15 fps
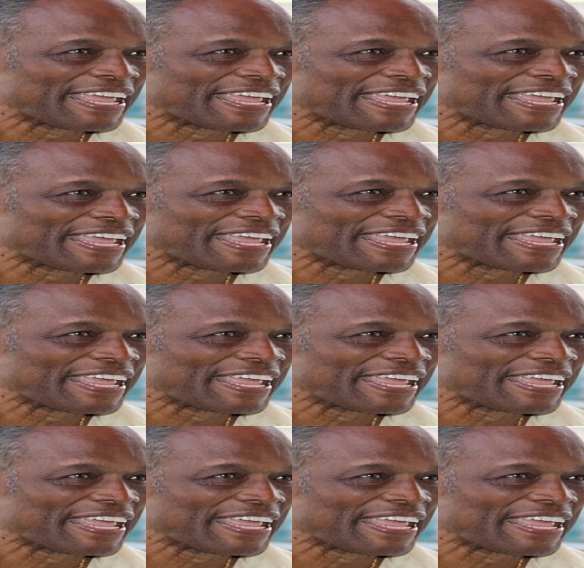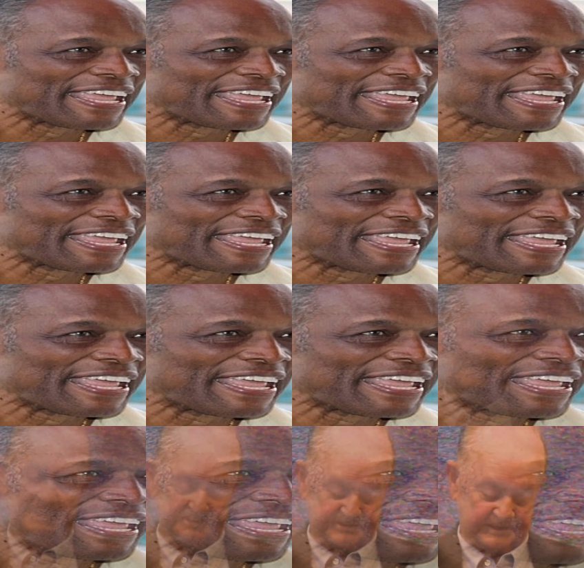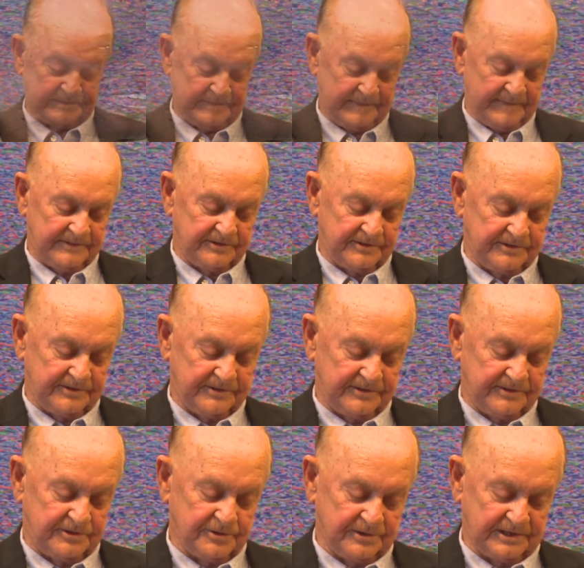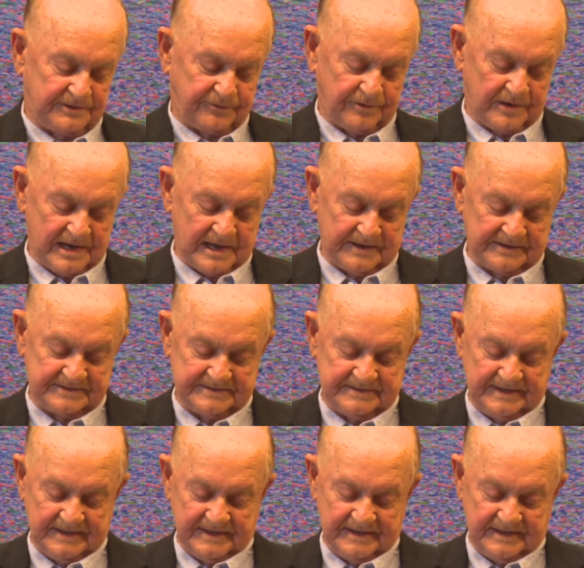he became known as conch minister to his friends.